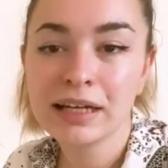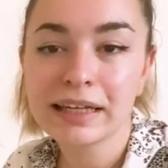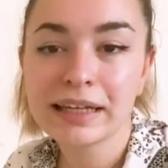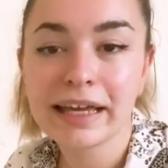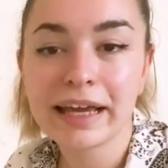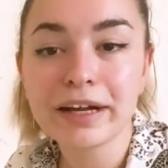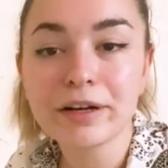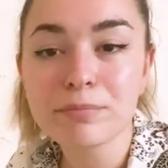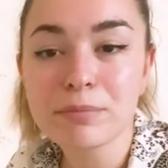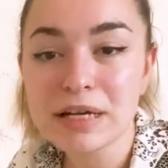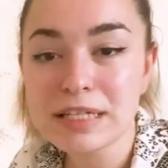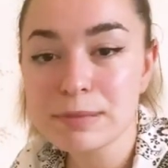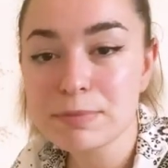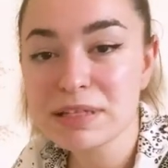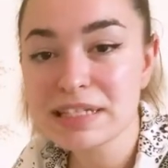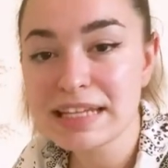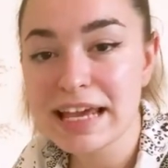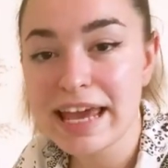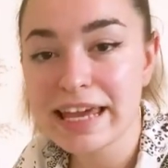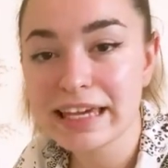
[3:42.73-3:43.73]
Care must
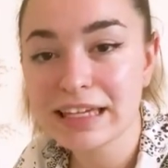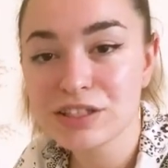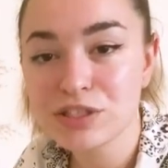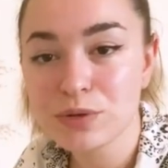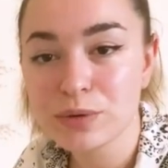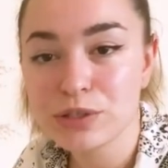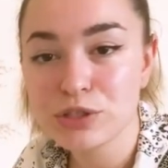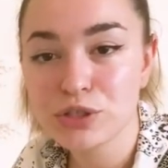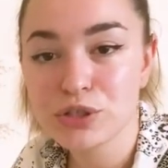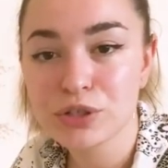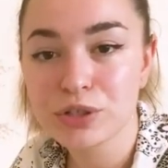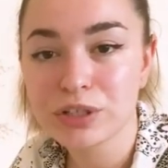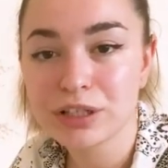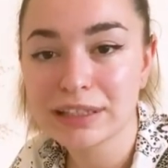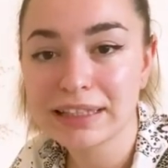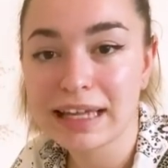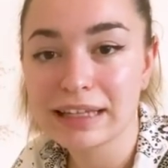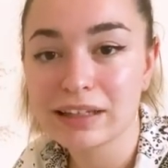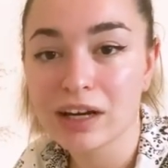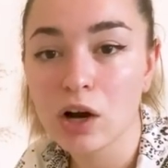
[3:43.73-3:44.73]
be taken to ensure
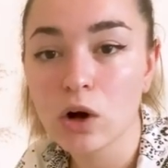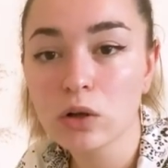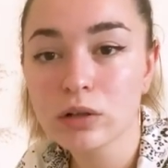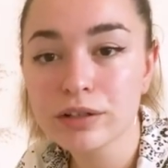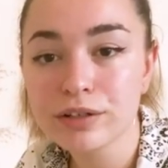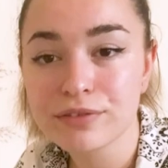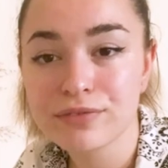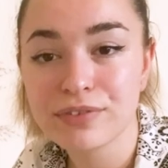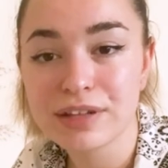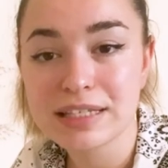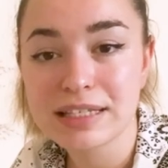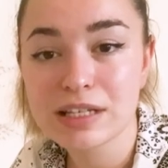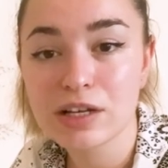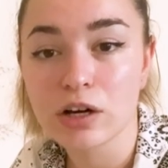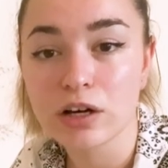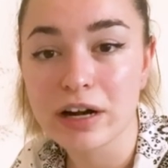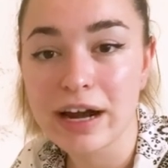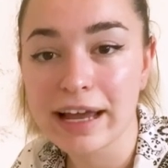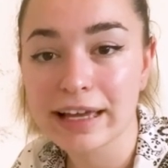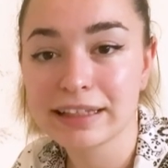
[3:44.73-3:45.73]
that the collar fits
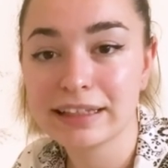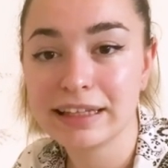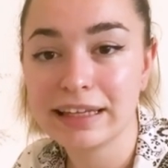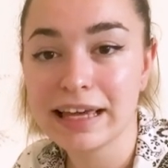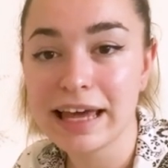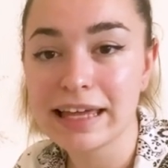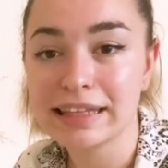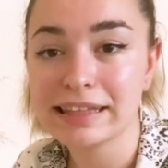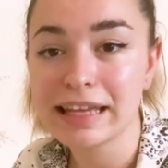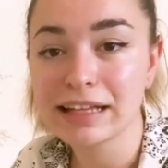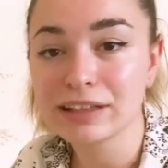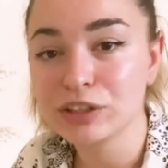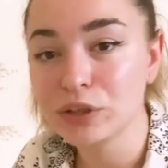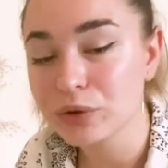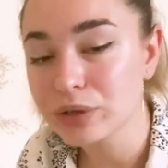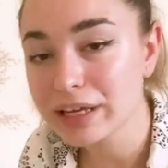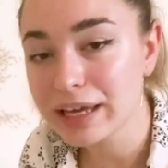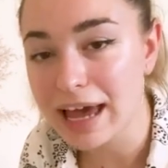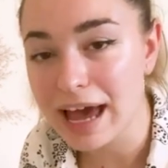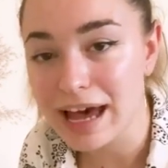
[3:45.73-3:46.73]
correctly and that
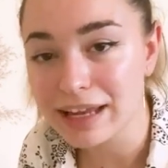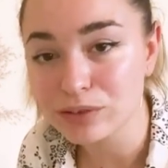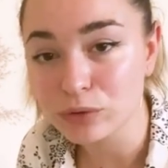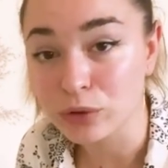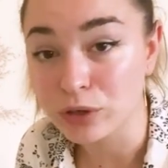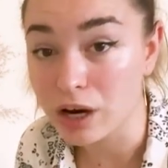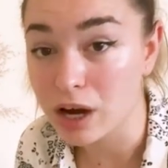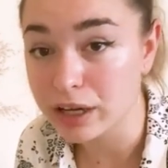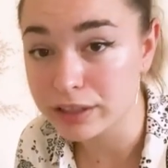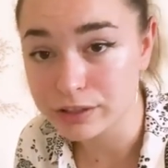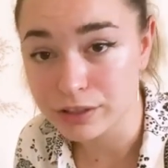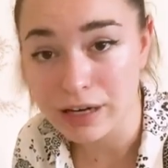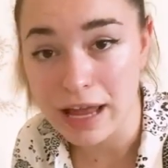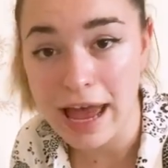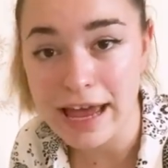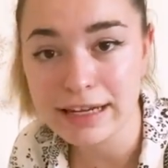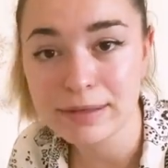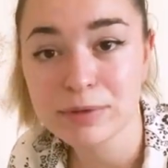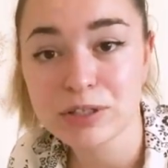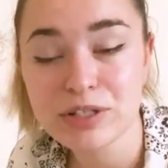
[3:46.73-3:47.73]
your cat or other
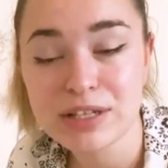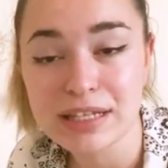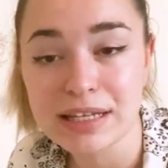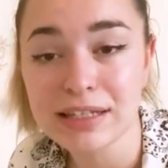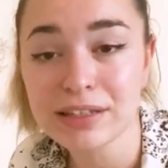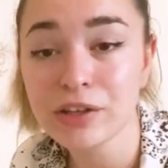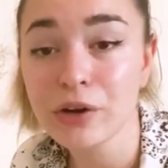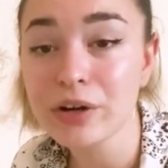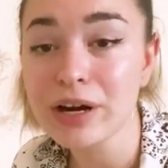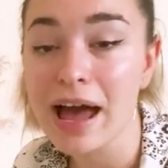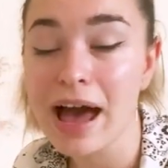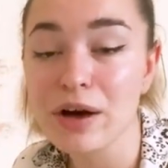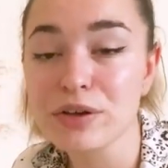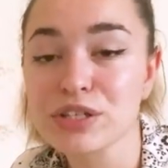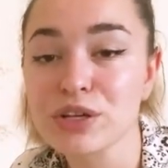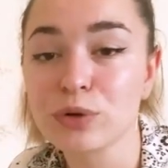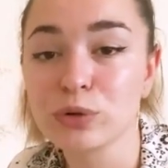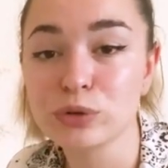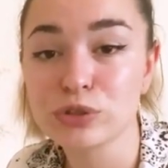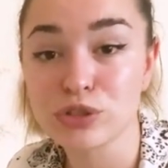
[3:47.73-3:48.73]
animals in your
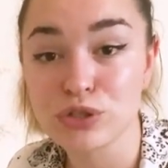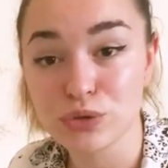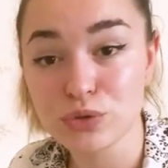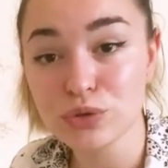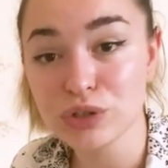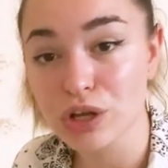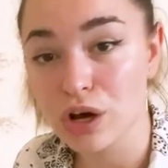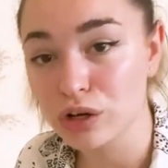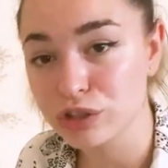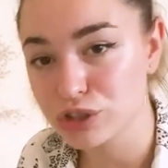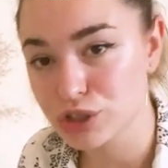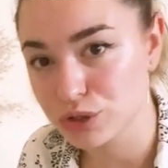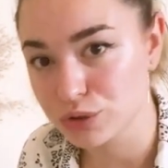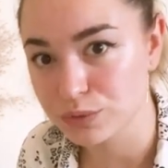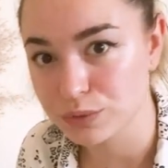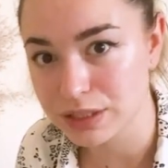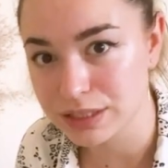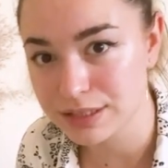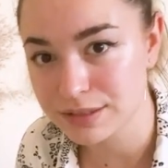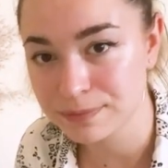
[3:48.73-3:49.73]
household do not chew
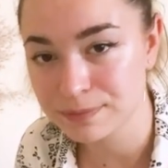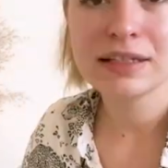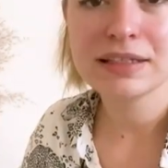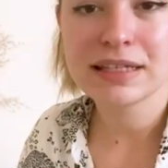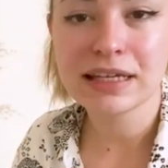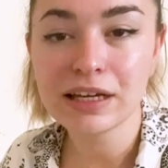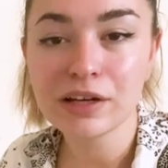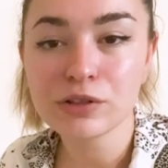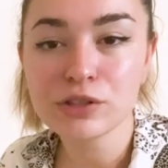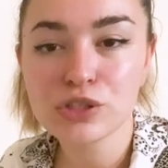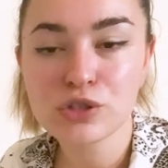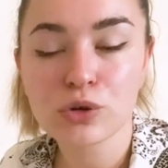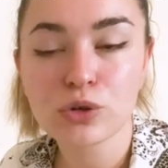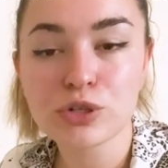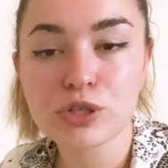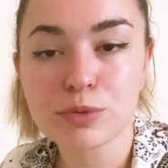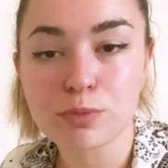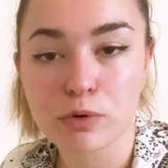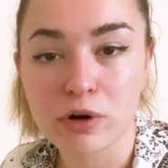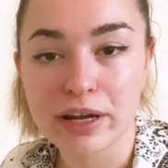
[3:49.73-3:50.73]
it. Tick
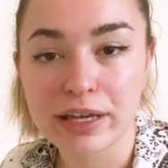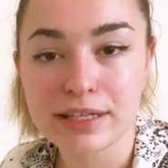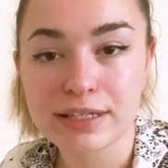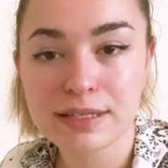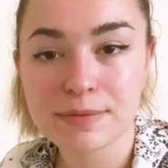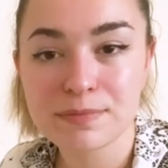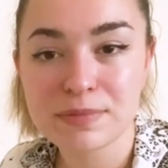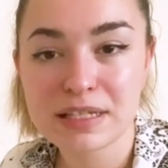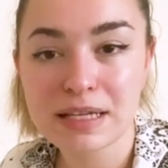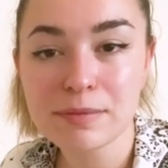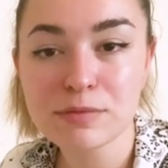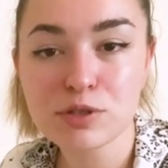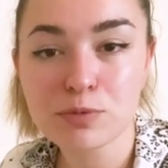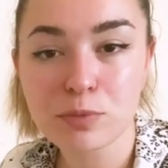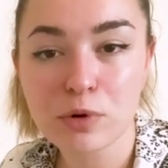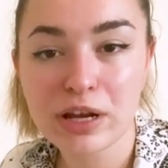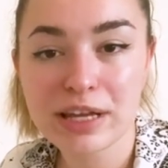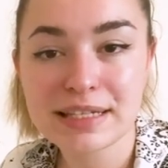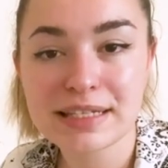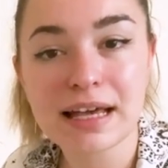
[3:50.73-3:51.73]
control sprays. Some
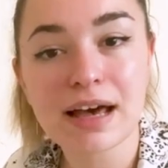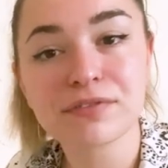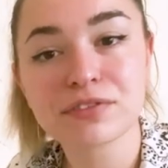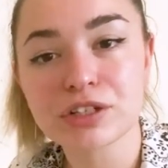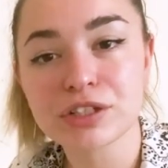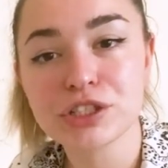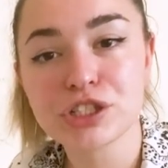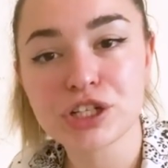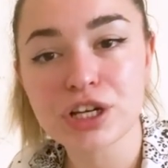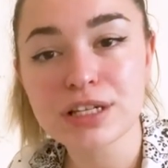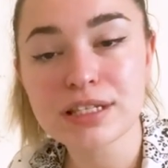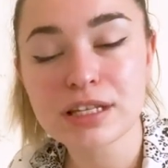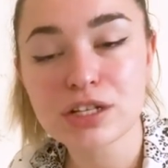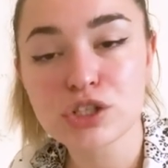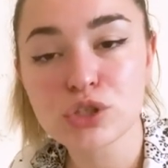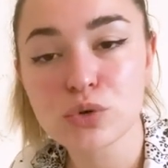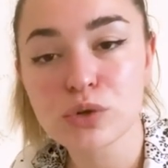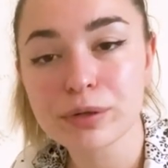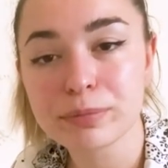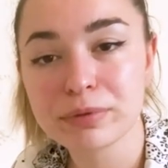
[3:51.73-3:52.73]
sprays after just a
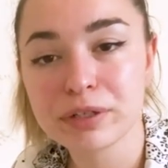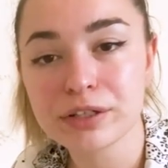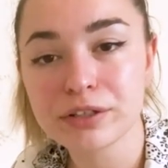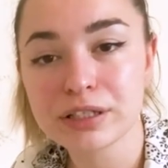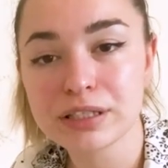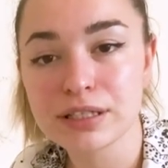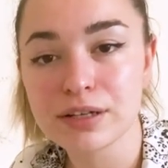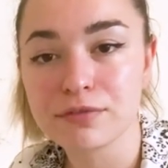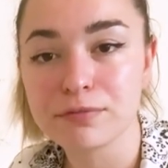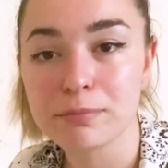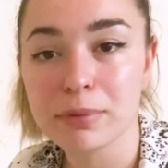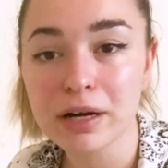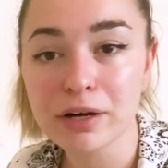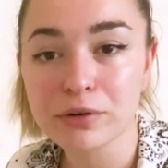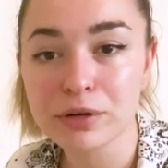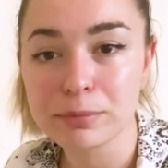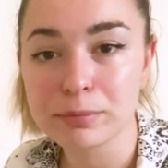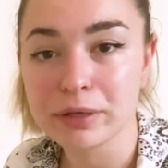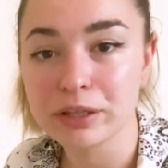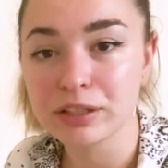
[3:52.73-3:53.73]
short period of bug
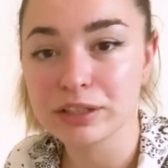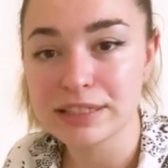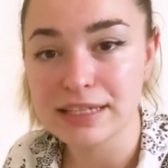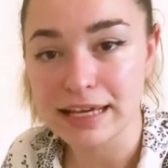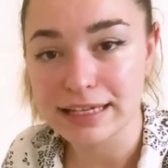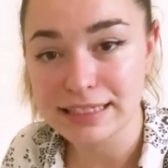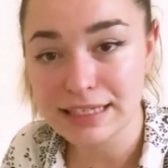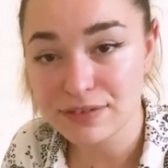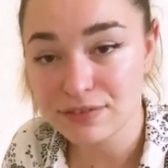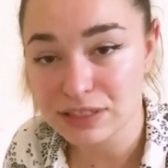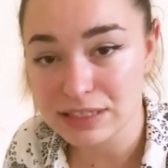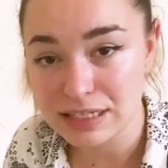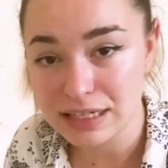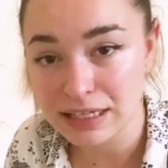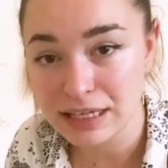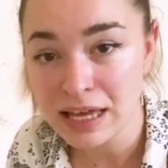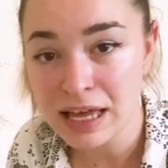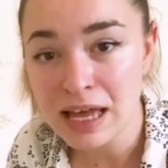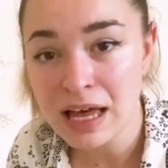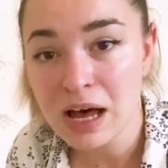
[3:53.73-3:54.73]
repellent
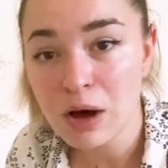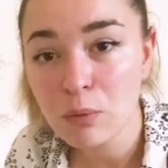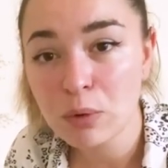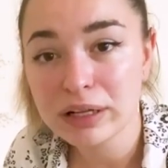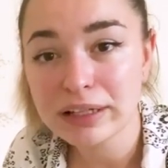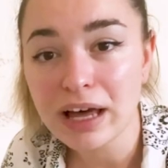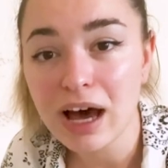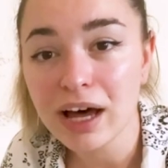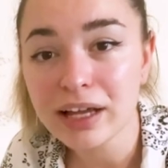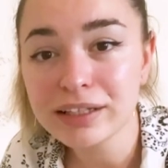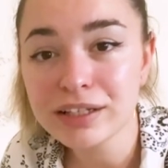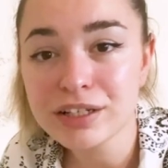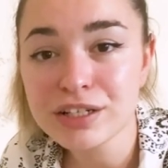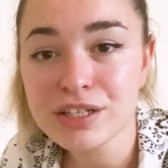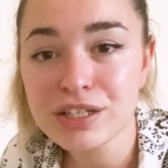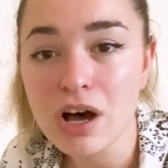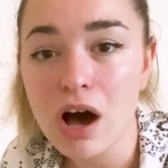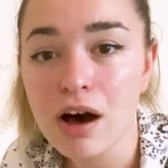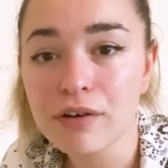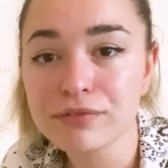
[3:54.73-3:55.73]
activity, while
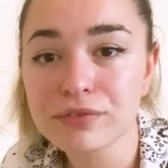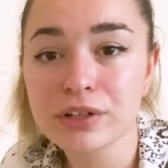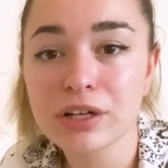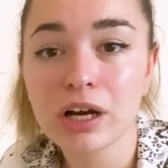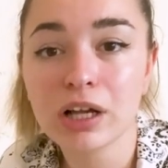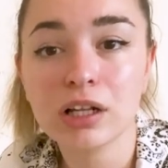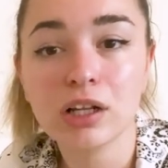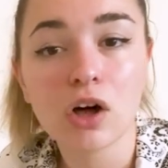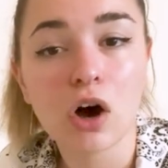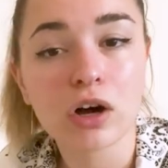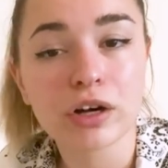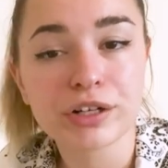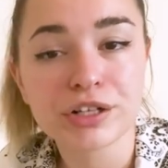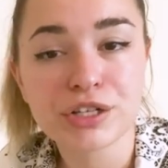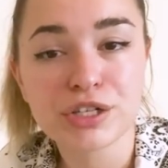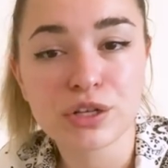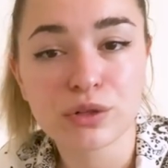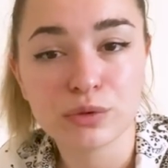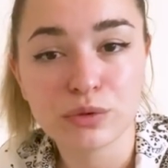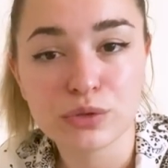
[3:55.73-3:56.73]
others offer a longer
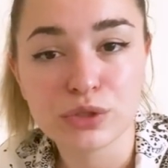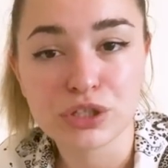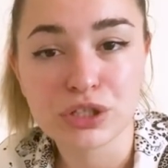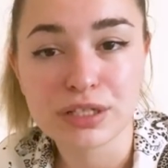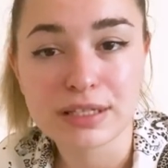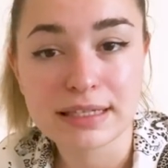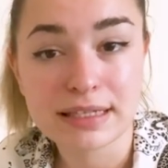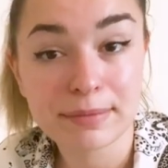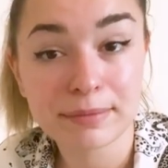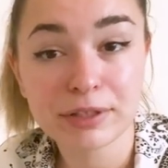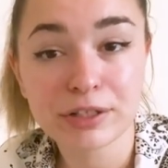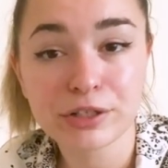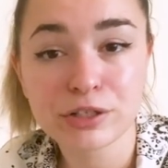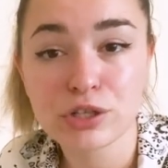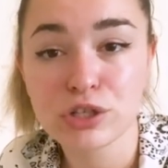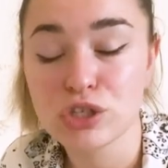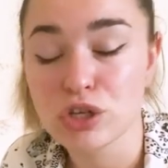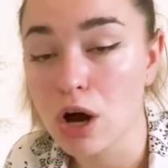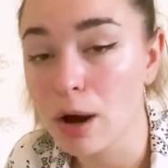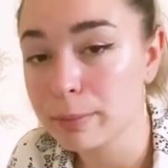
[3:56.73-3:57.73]
solution similar
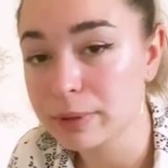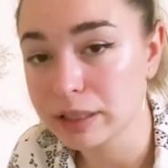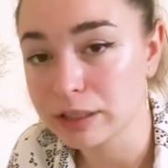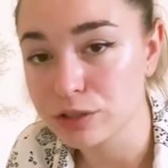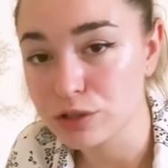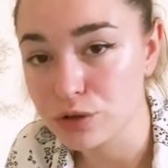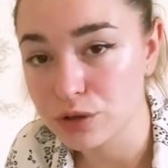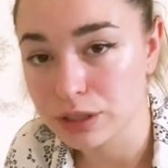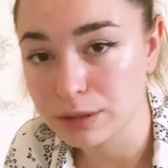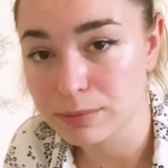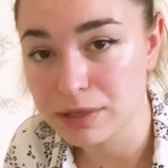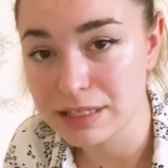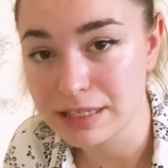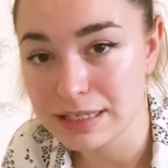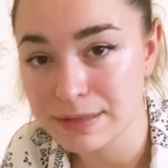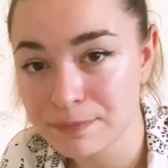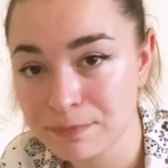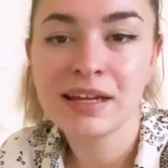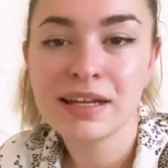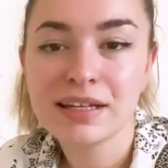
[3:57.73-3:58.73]
to topical
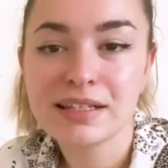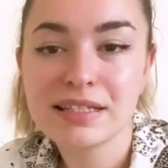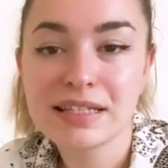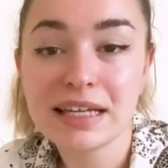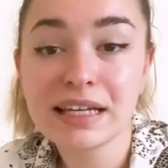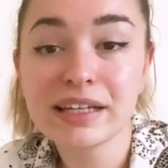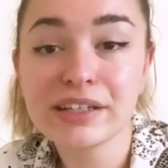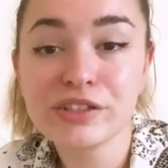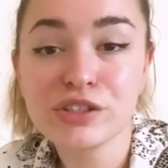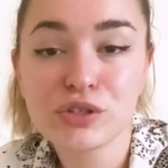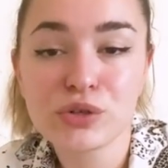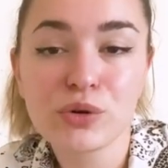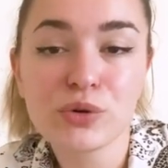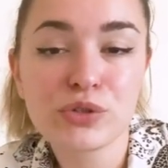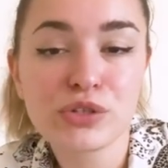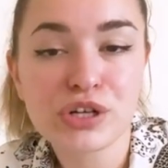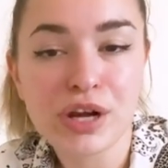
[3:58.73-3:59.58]
treatment. Tick control